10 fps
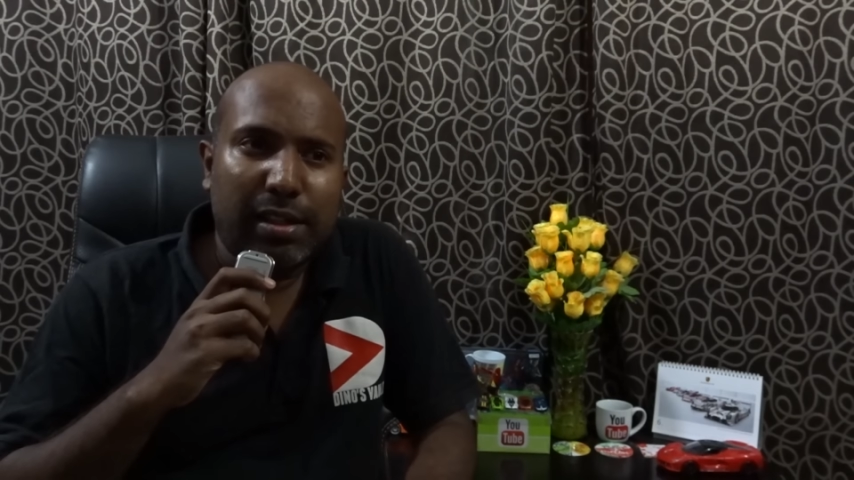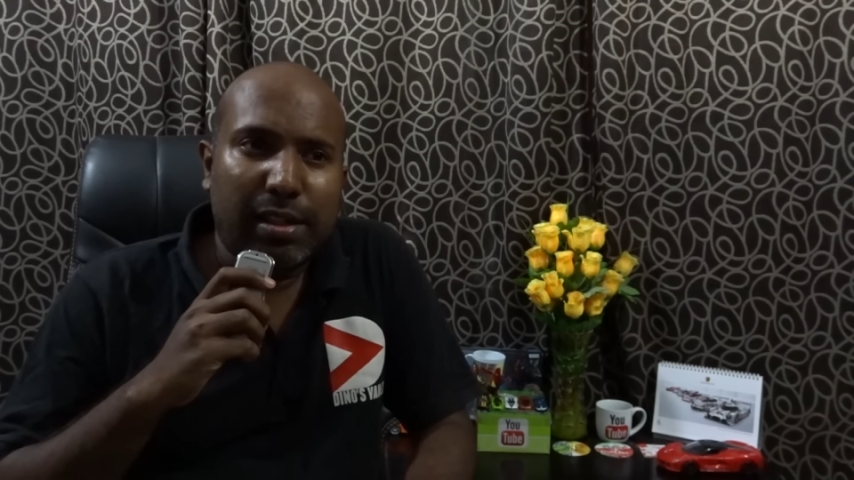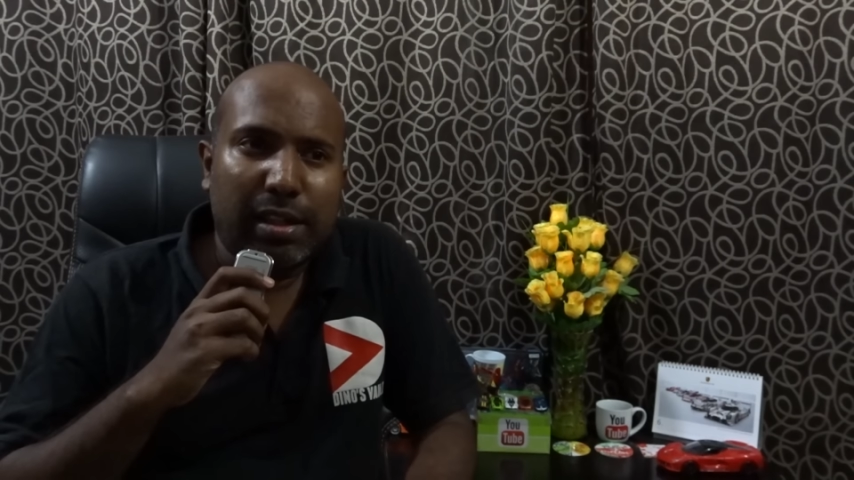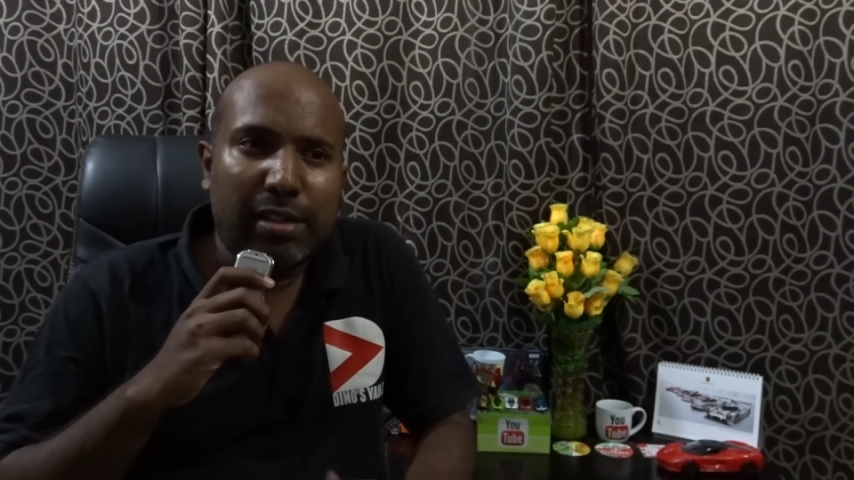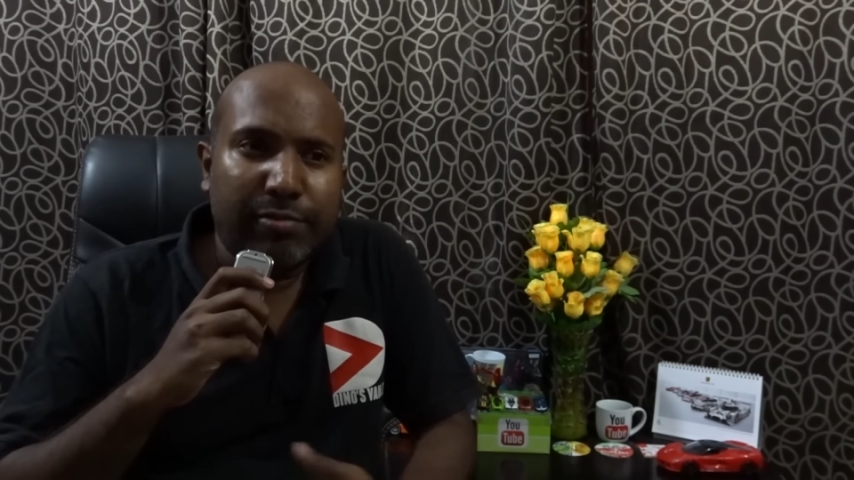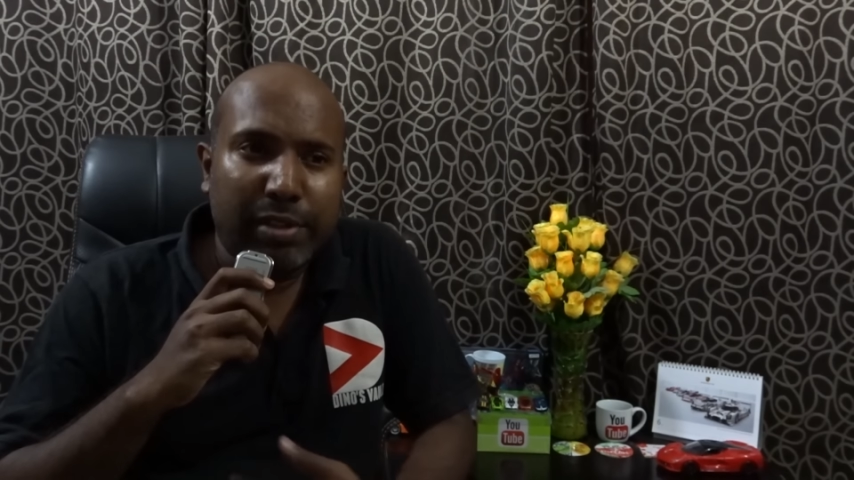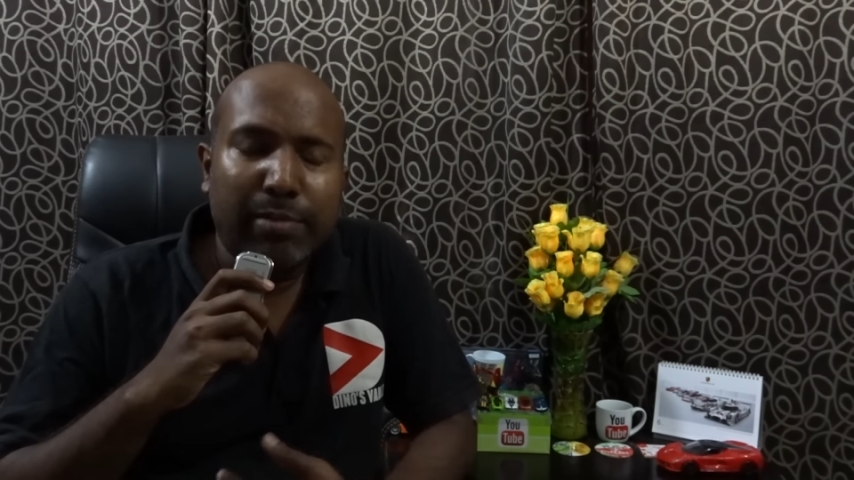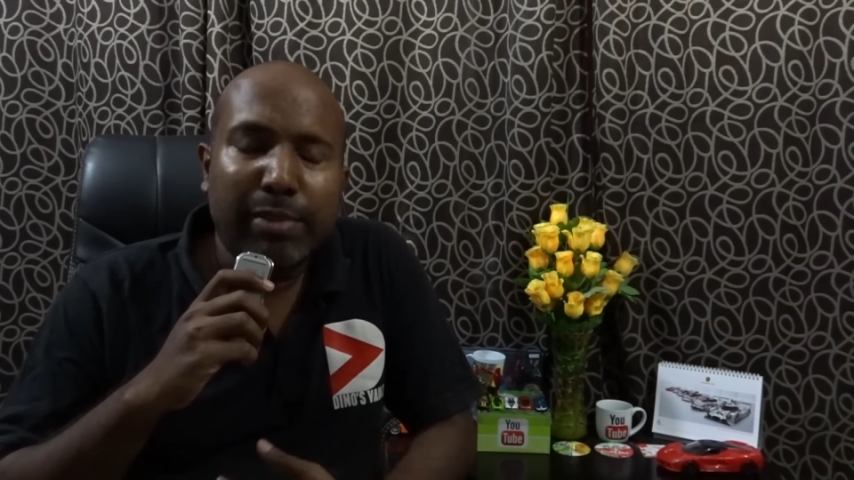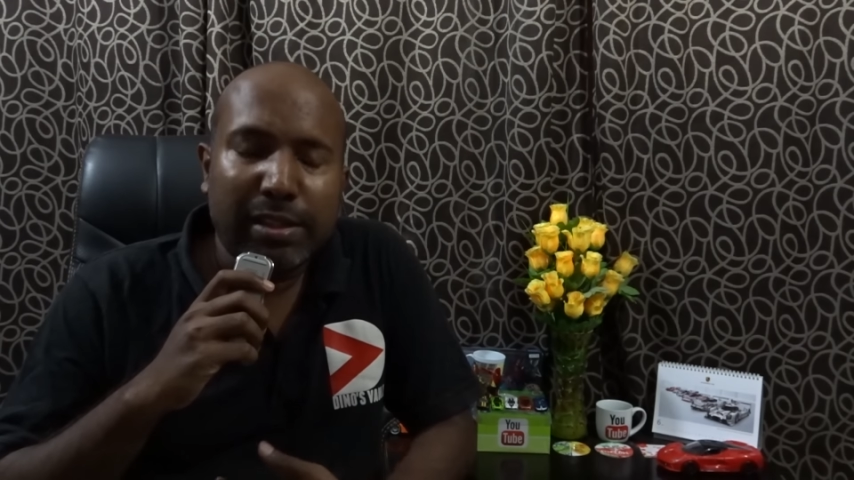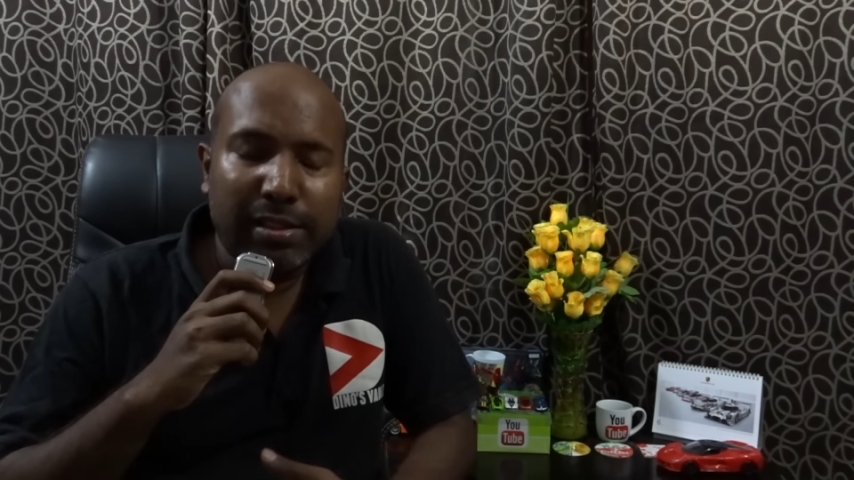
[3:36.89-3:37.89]
And I
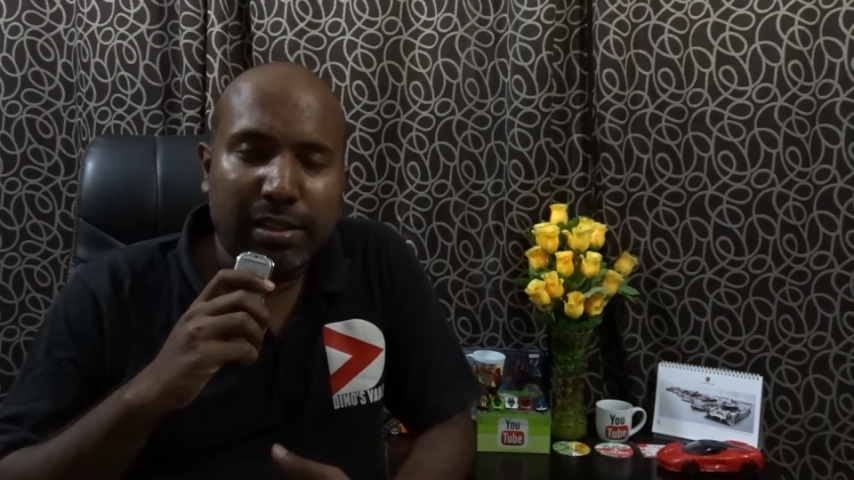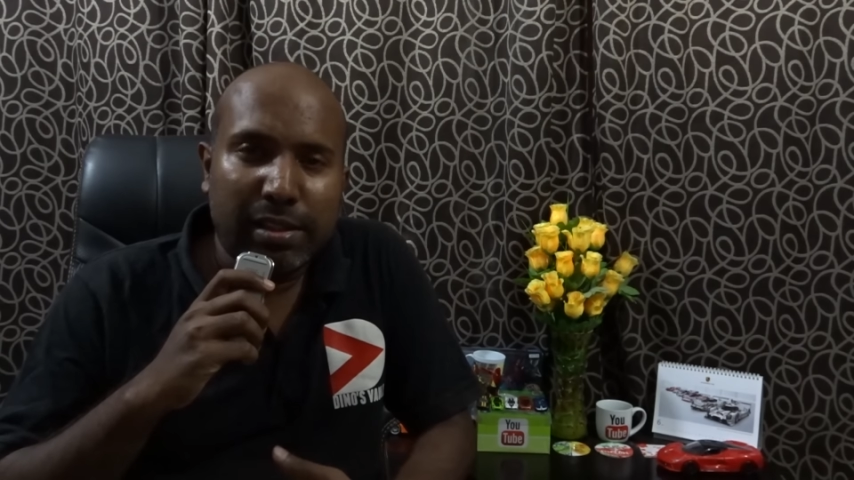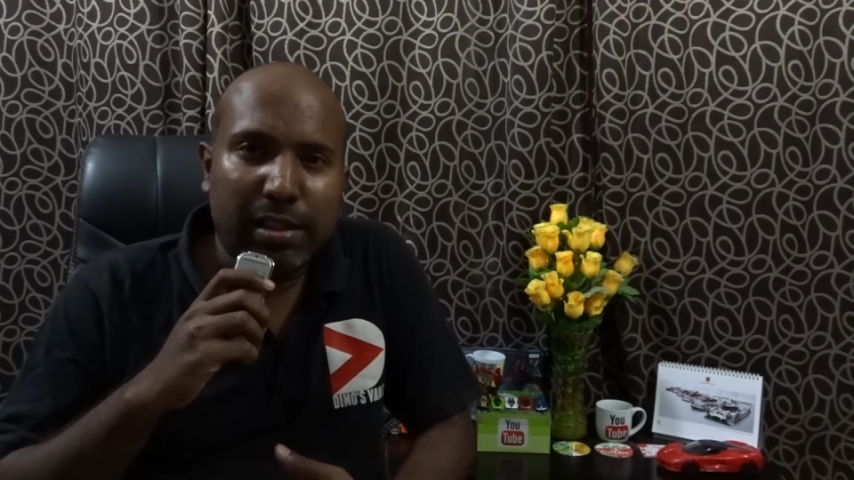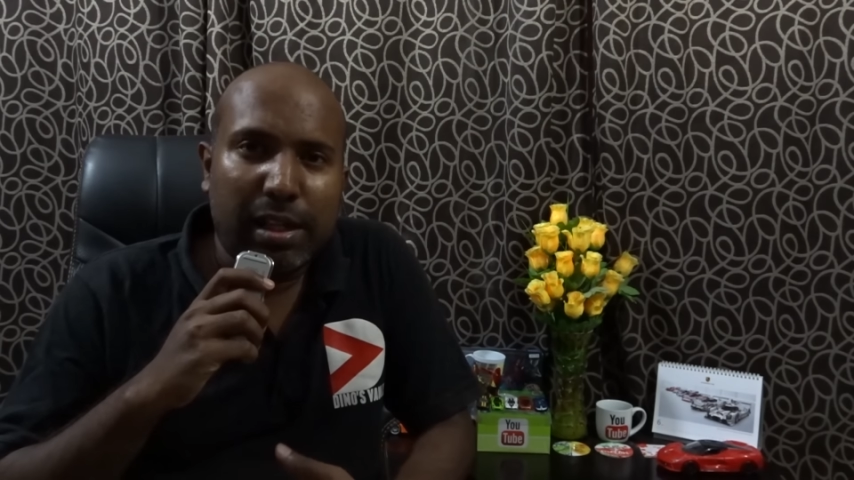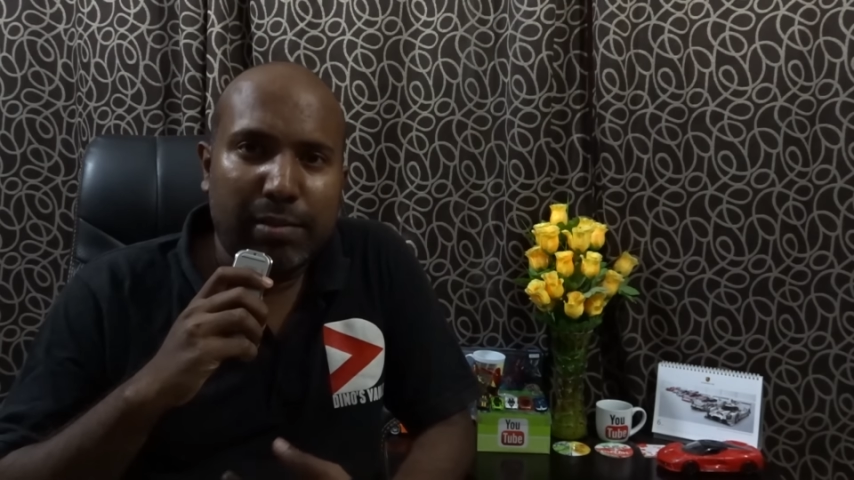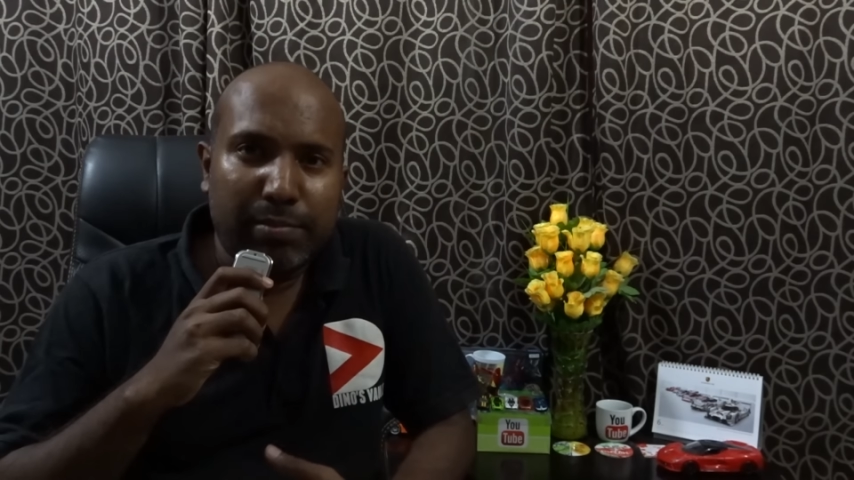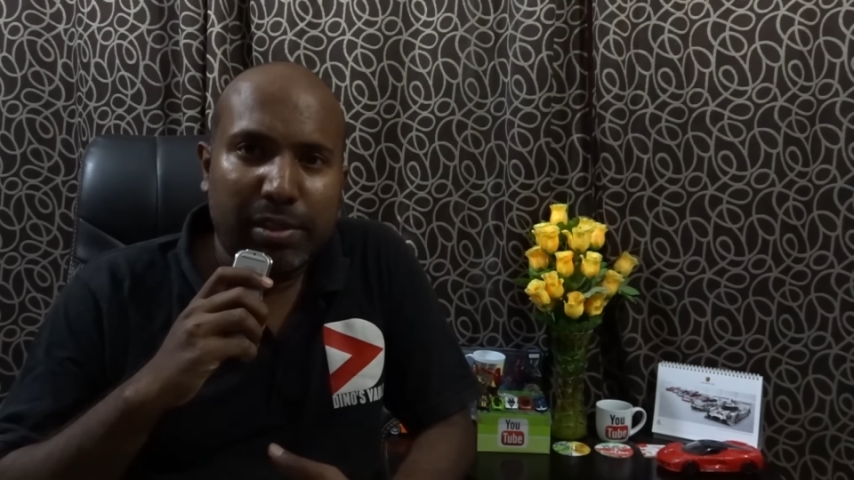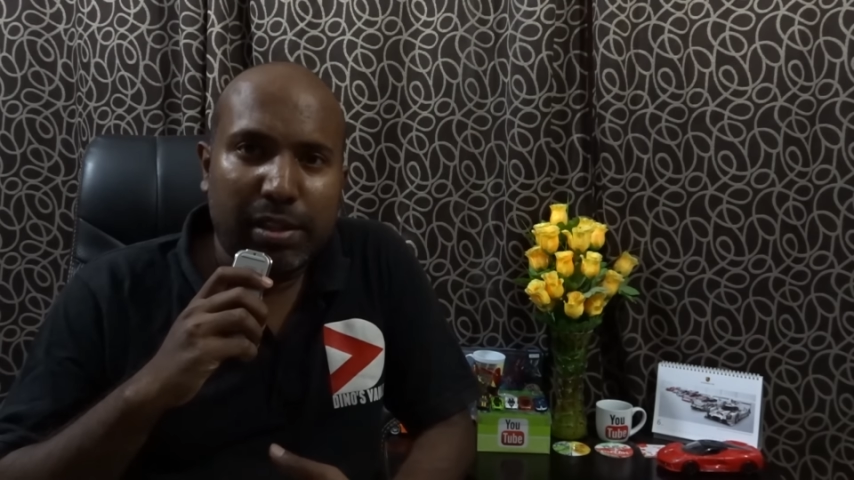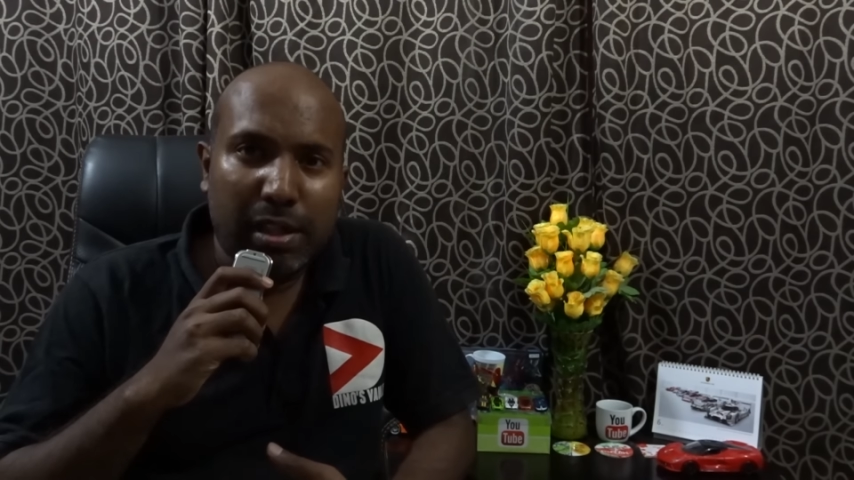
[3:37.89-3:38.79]
feel I am